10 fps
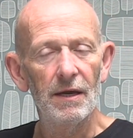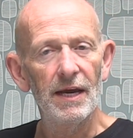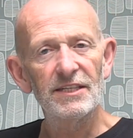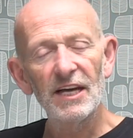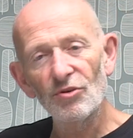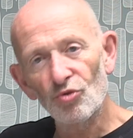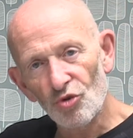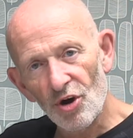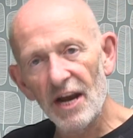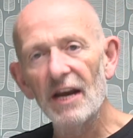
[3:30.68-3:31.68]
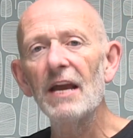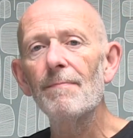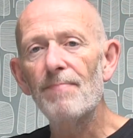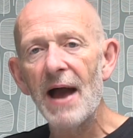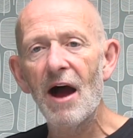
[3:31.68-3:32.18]
is a really
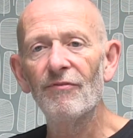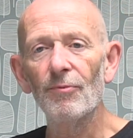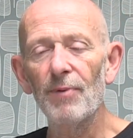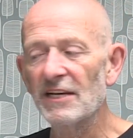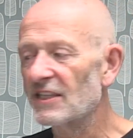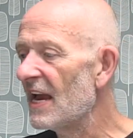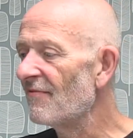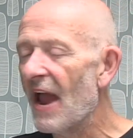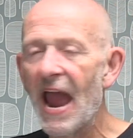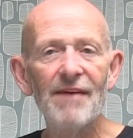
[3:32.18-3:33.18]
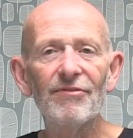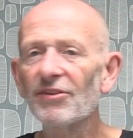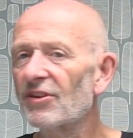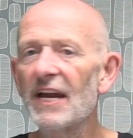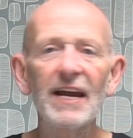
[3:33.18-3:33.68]
powerful place. If
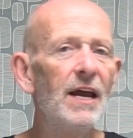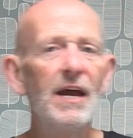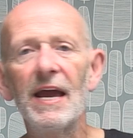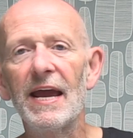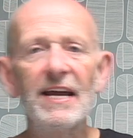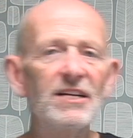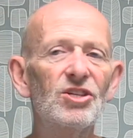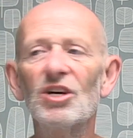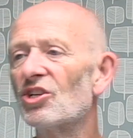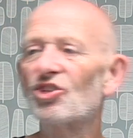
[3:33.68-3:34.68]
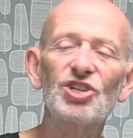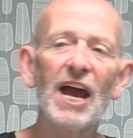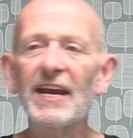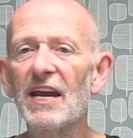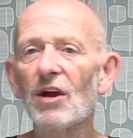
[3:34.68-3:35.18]
everything is
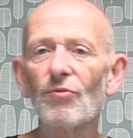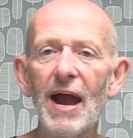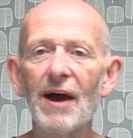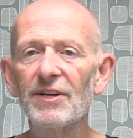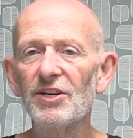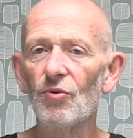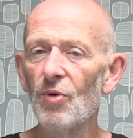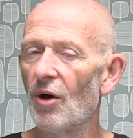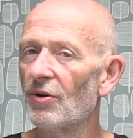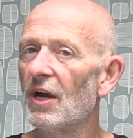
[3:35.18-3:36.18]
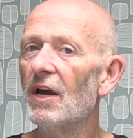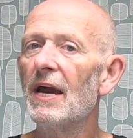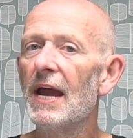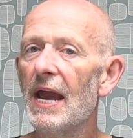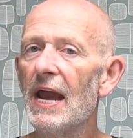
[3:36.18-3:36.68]
shaking around in your world,
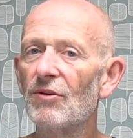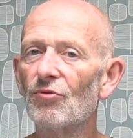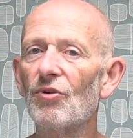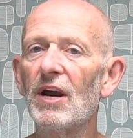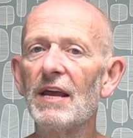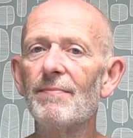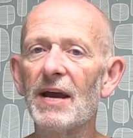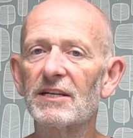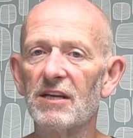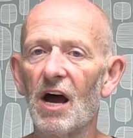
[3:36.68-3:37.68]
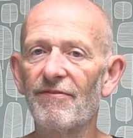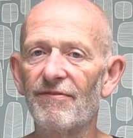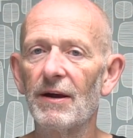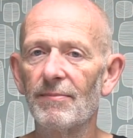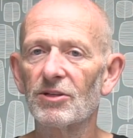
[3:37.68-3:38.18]
it really makes life
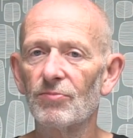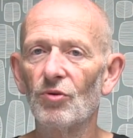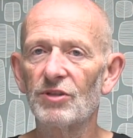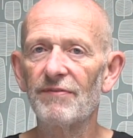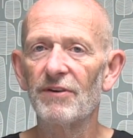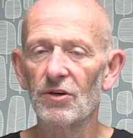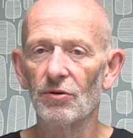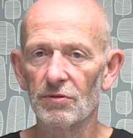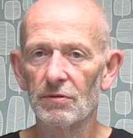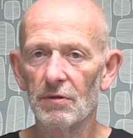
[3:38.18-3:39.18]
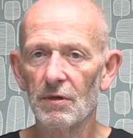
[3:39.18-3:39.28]
very much more difficult.